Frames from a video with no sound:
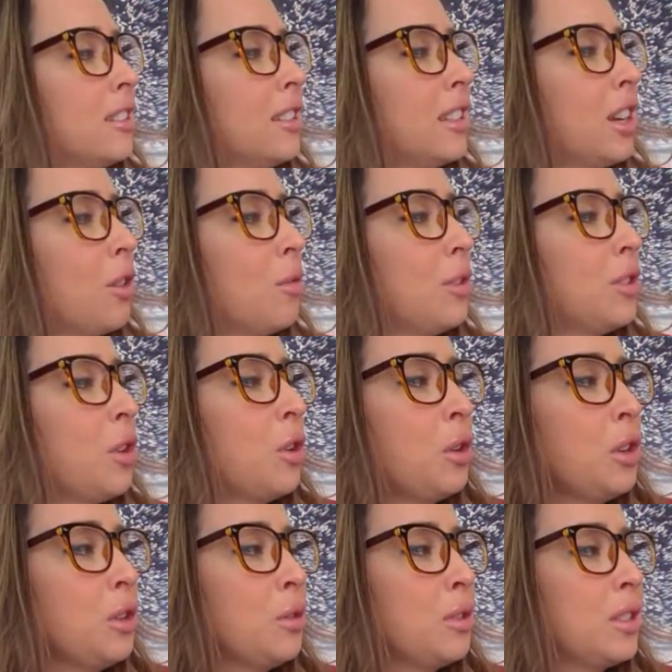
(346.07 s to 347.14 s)
There was no
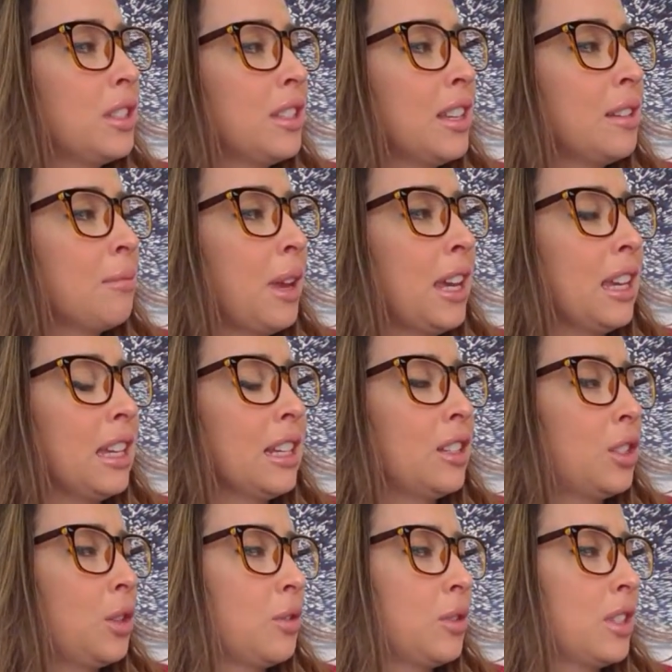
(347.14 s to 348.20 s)
use in making
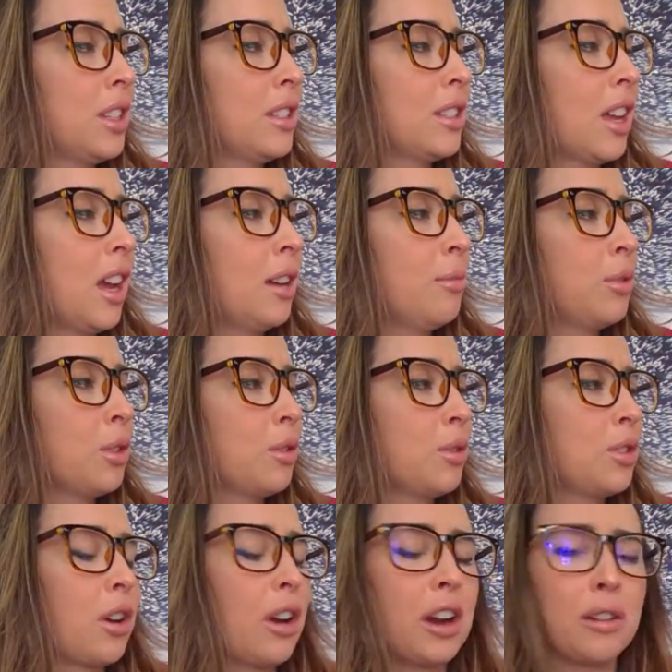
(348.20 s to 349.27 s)
excuses. I'm so
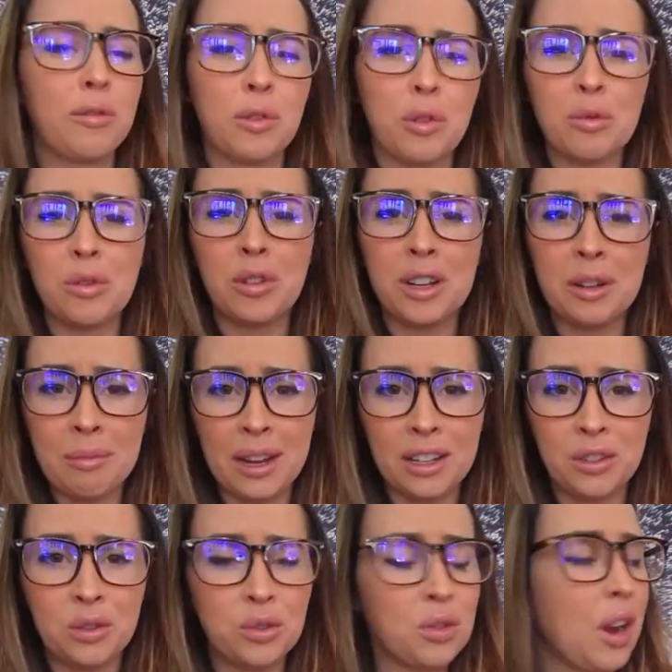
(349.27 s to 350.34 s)
sorry for ruining my
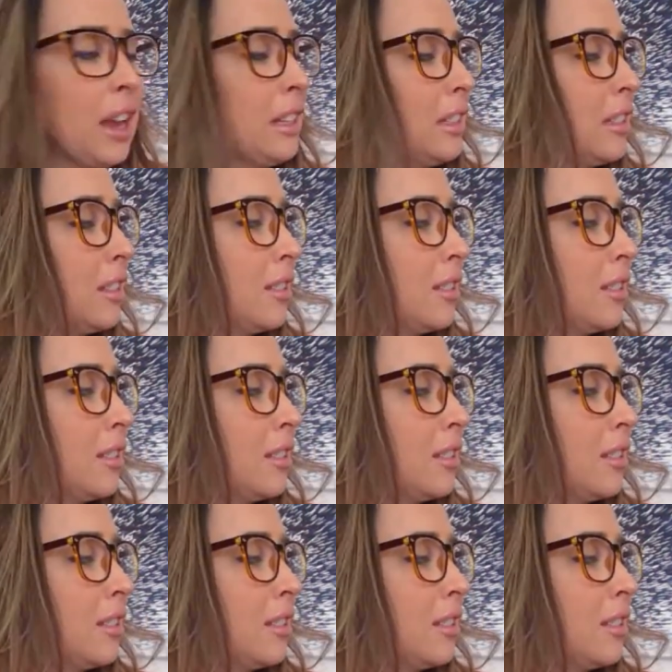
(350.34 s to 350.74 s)
new dress.